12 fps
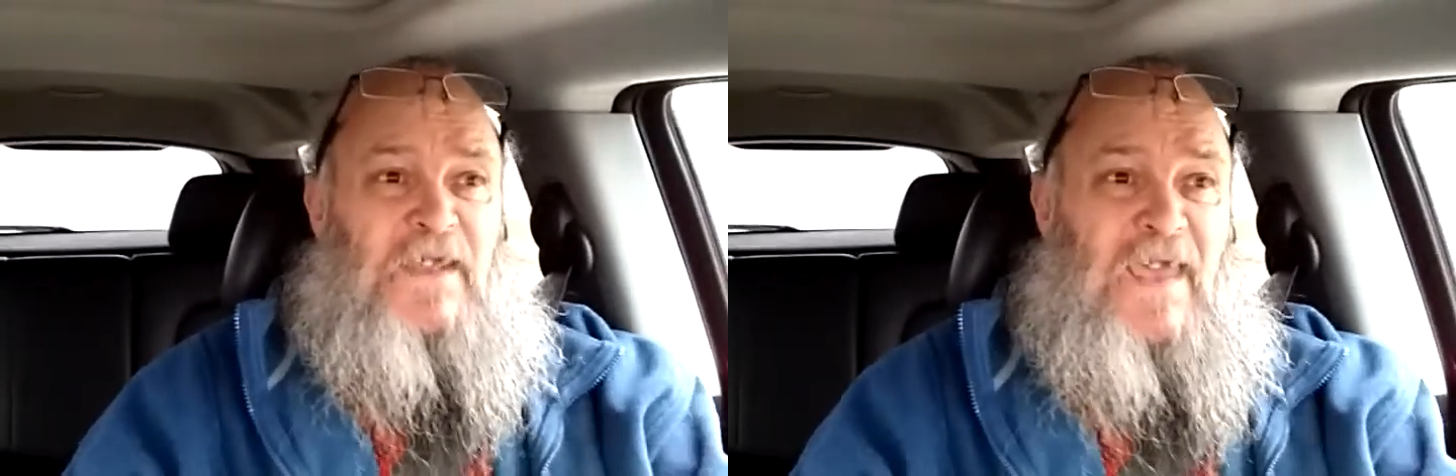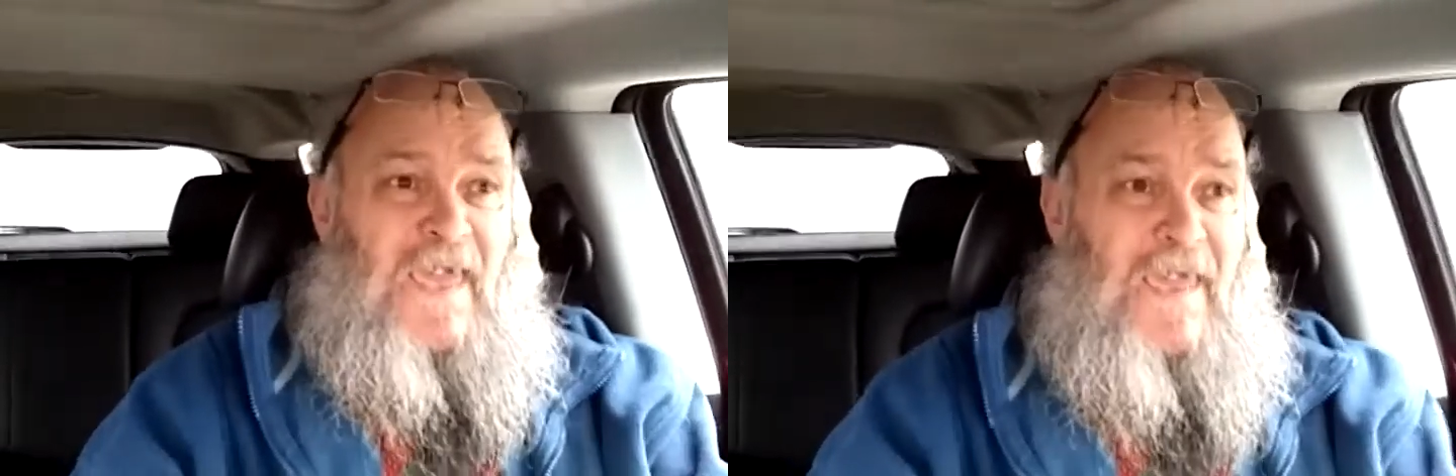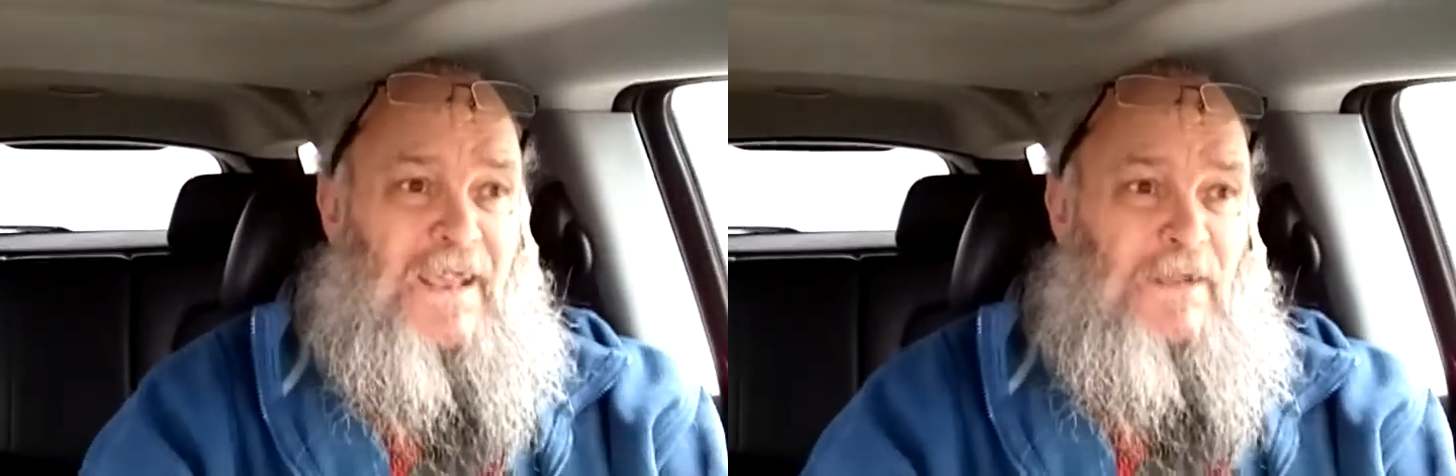the
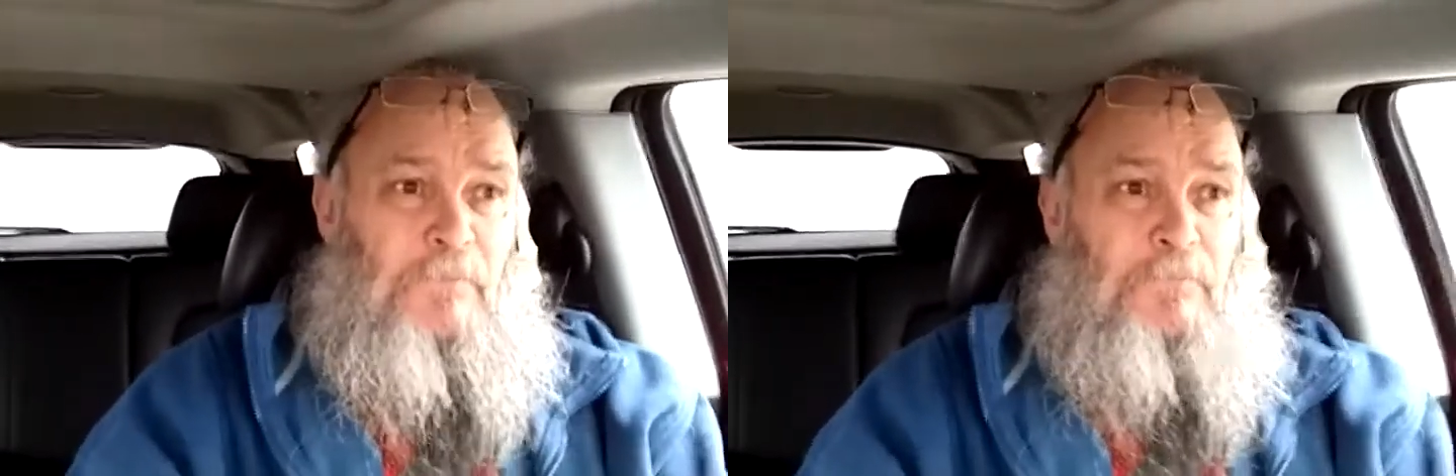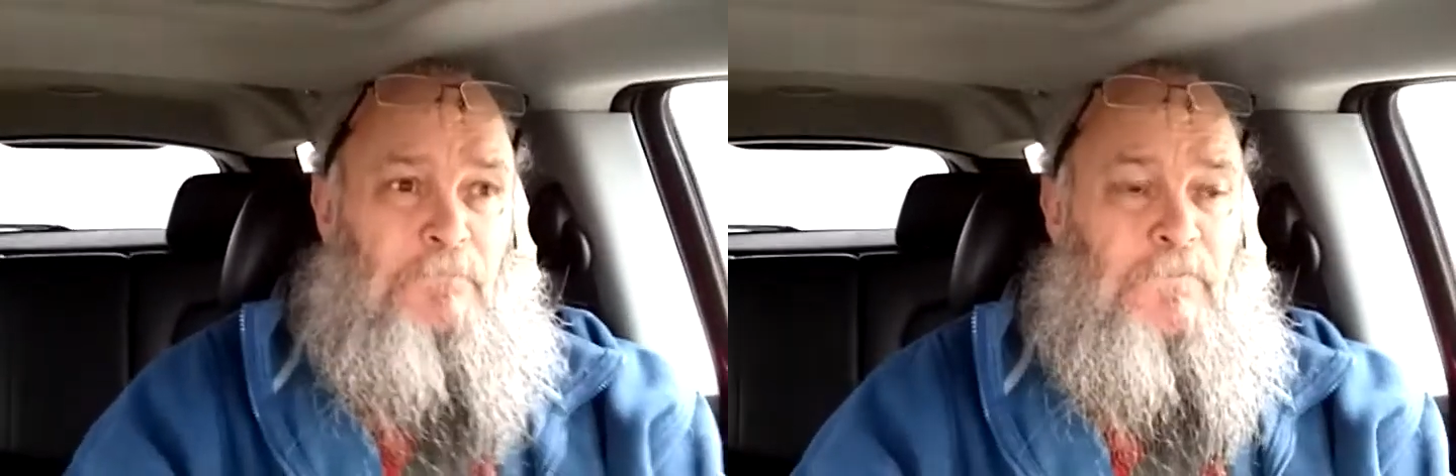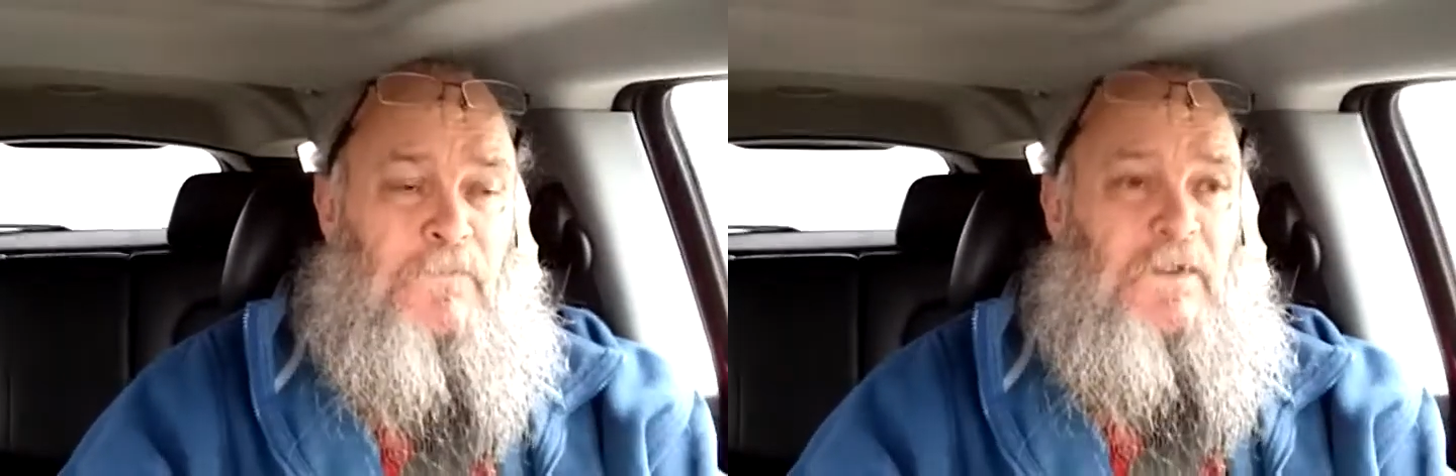A.
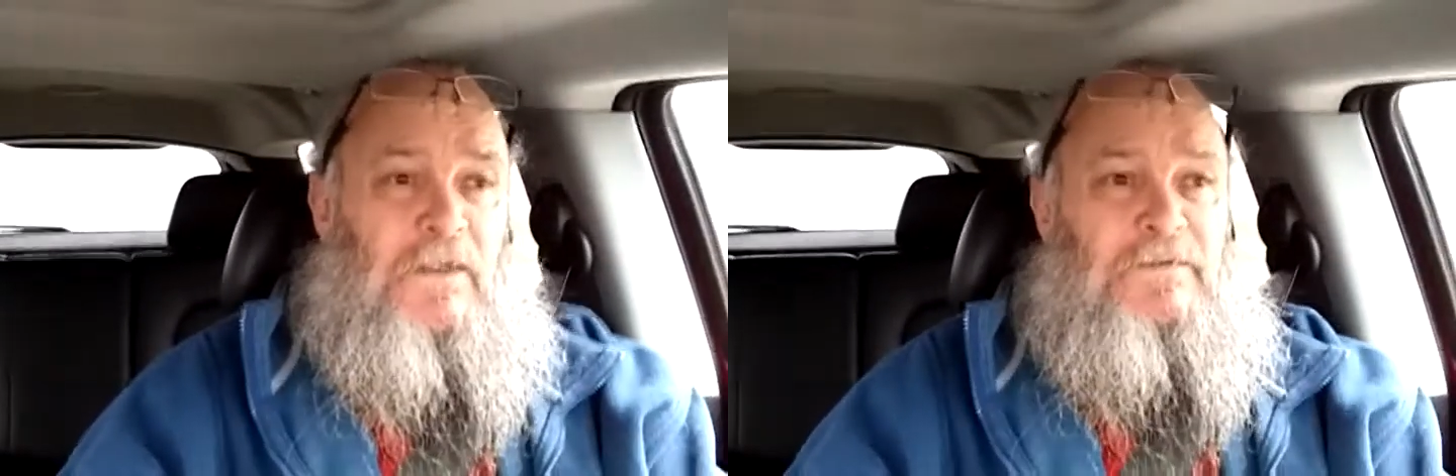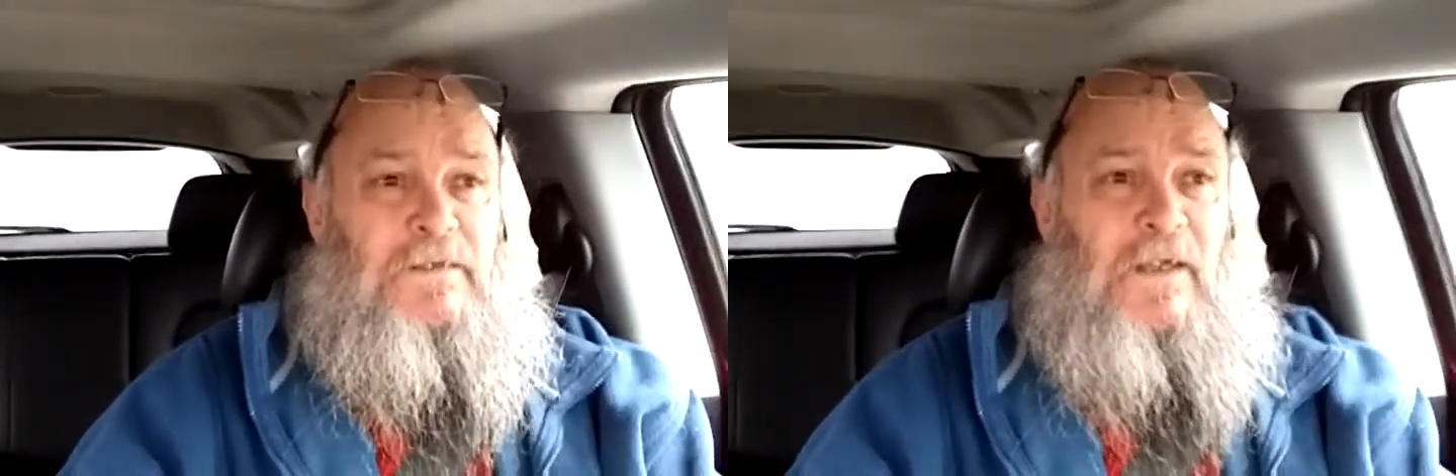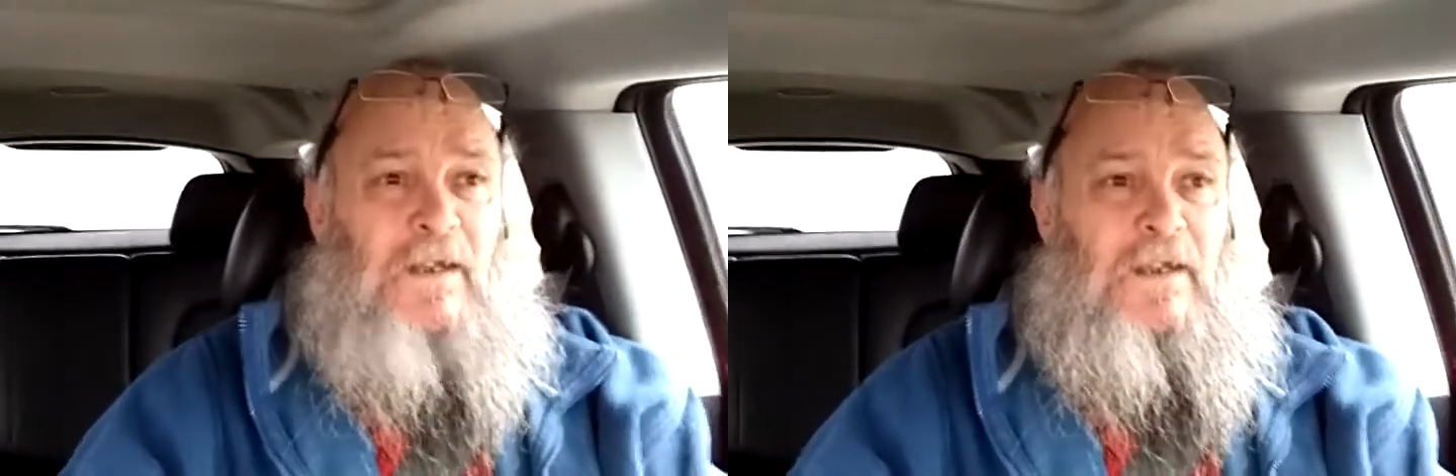
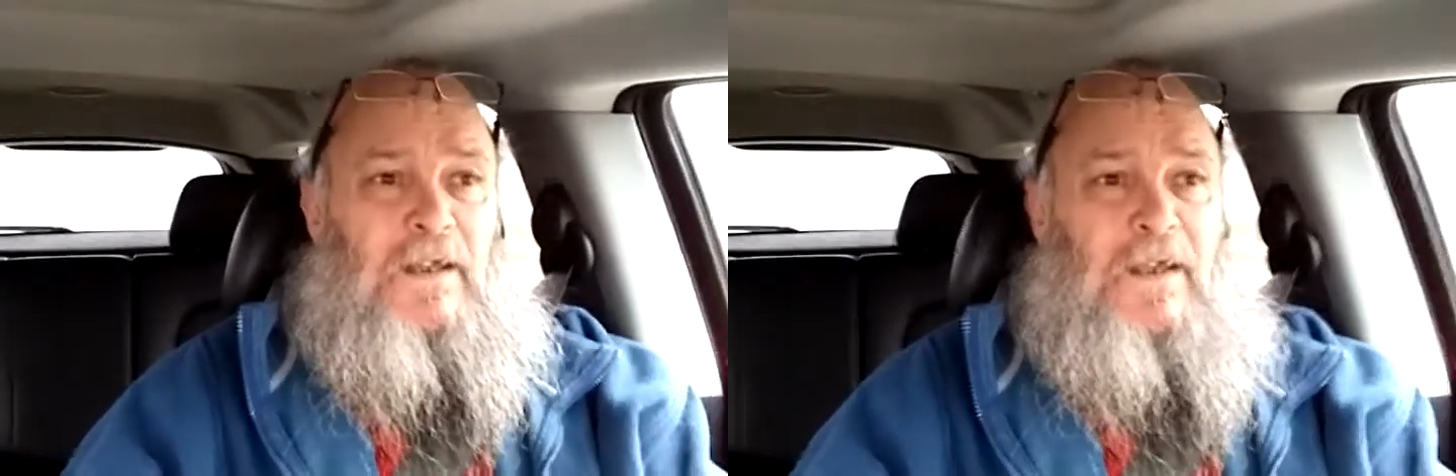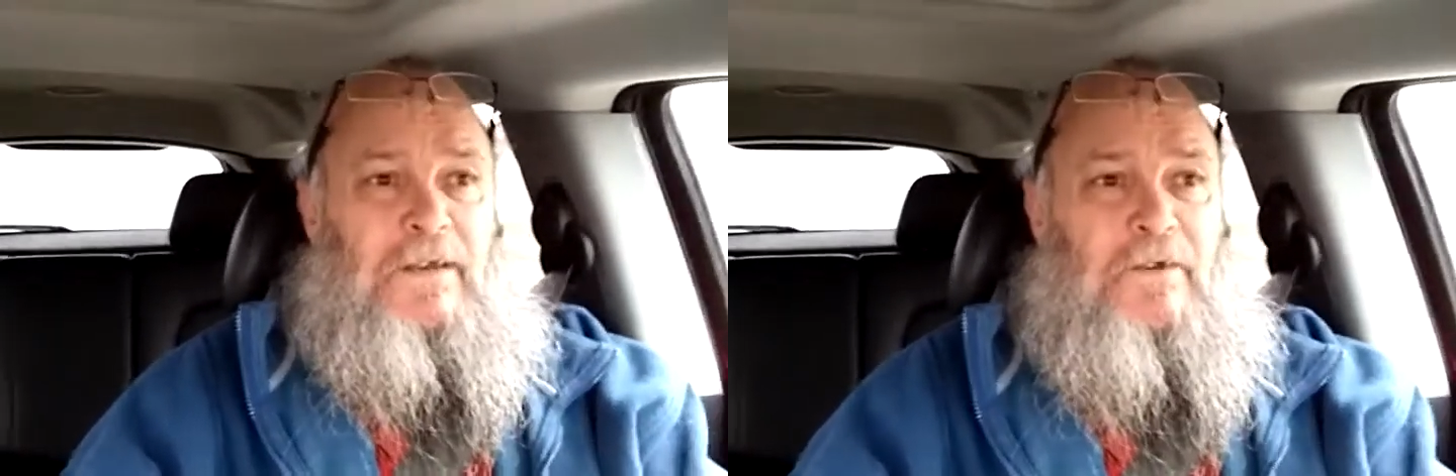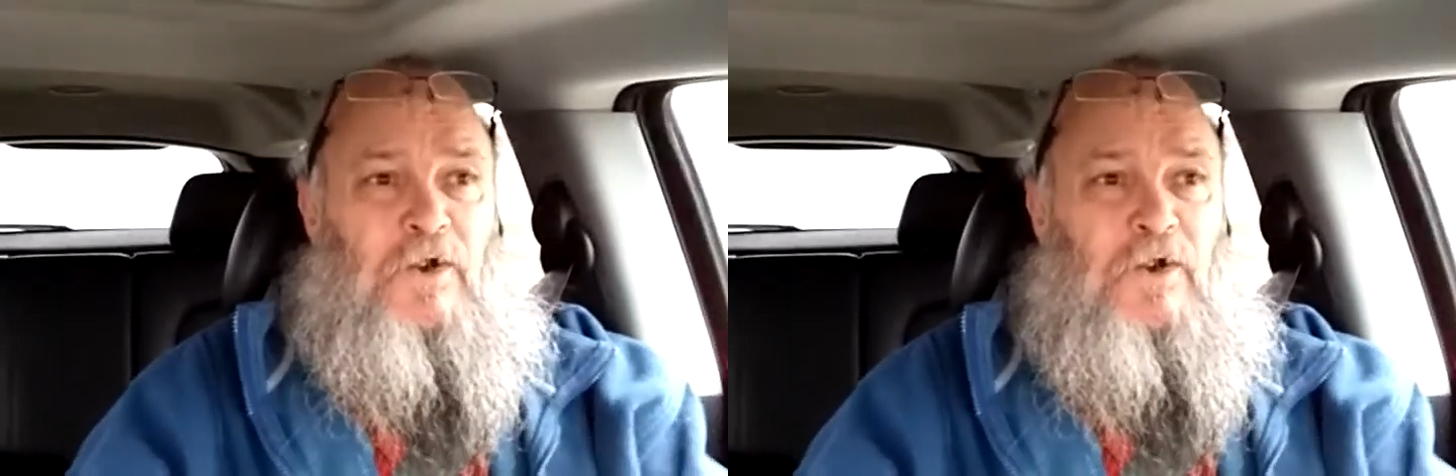It's kind of like